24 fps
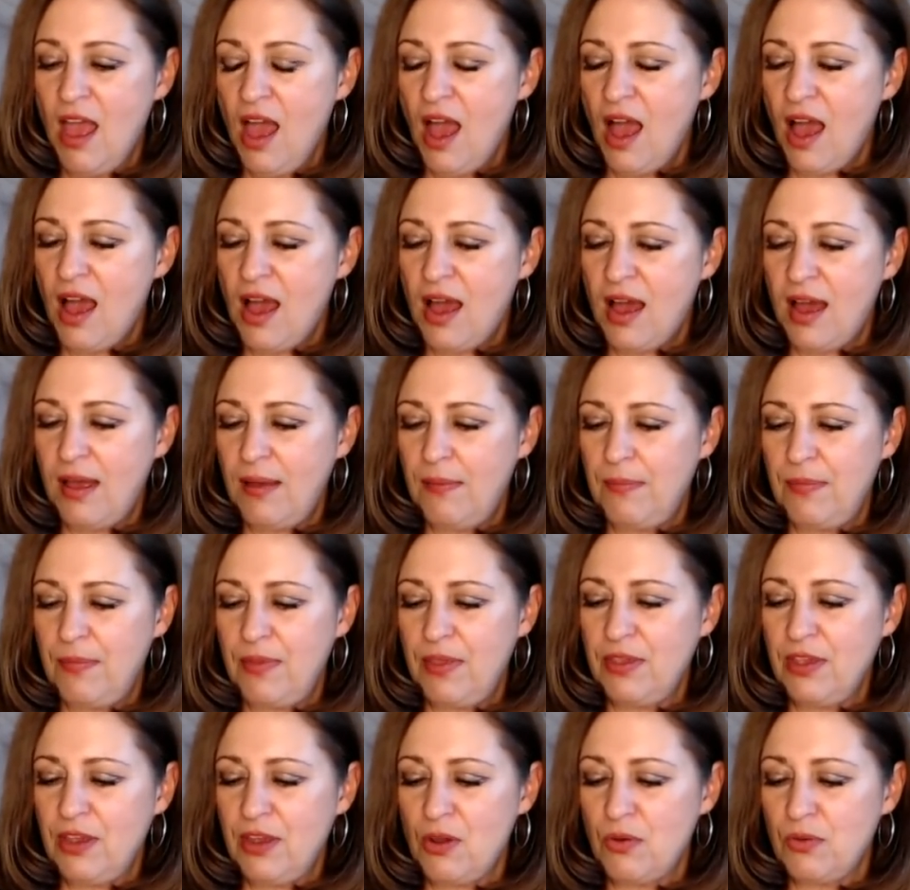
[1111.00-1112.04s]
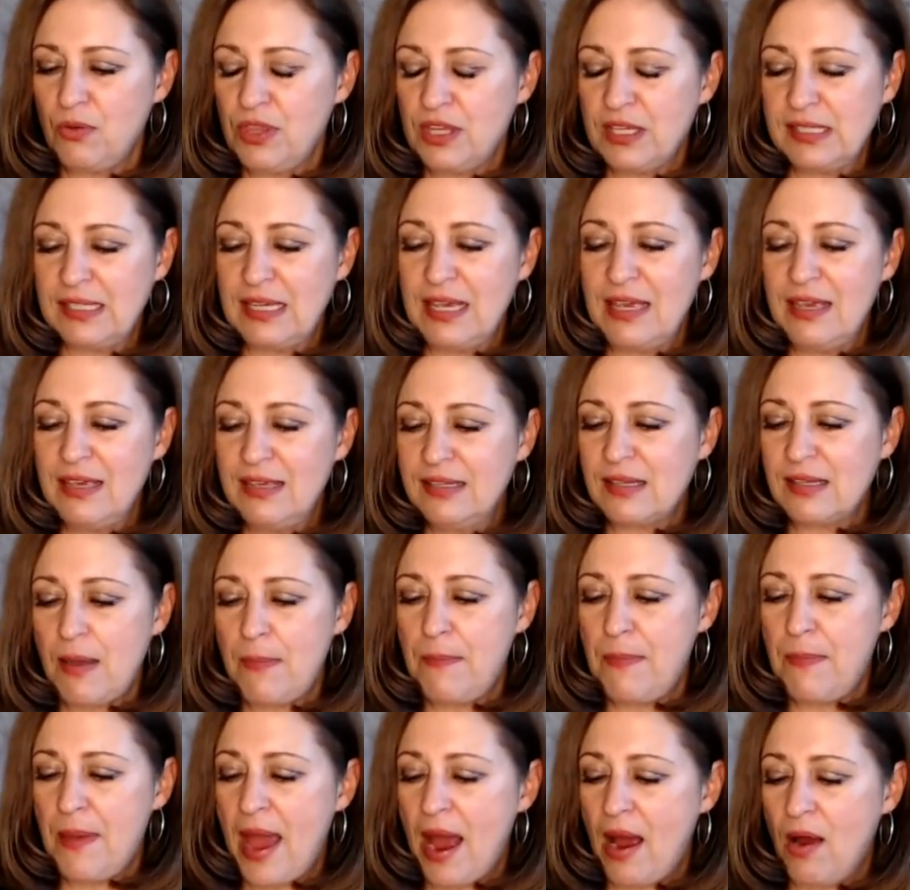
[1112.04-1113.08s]
um, you know, this is
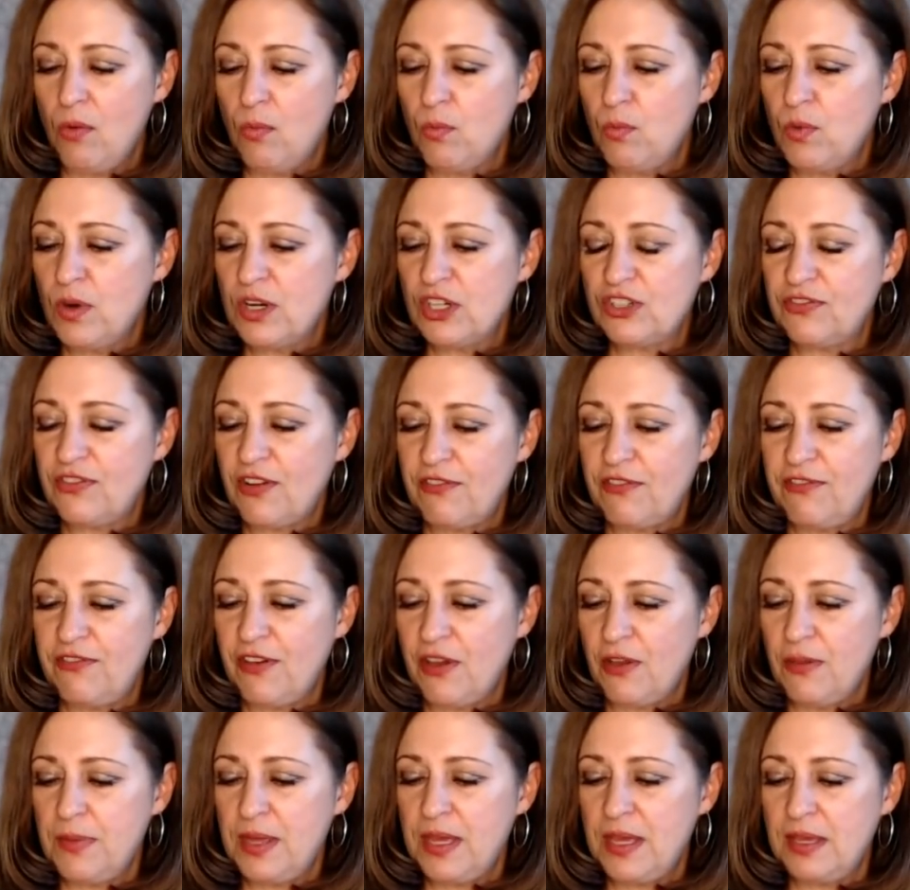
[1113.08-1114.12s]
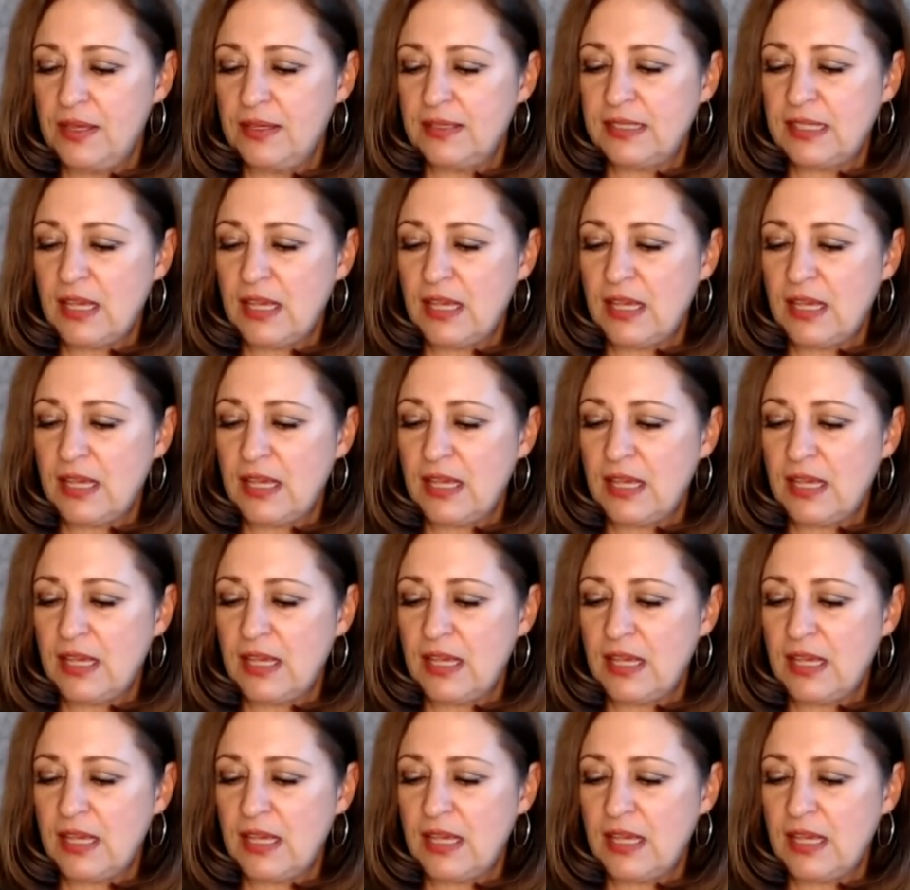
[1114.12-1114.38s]
about wish fulfillment.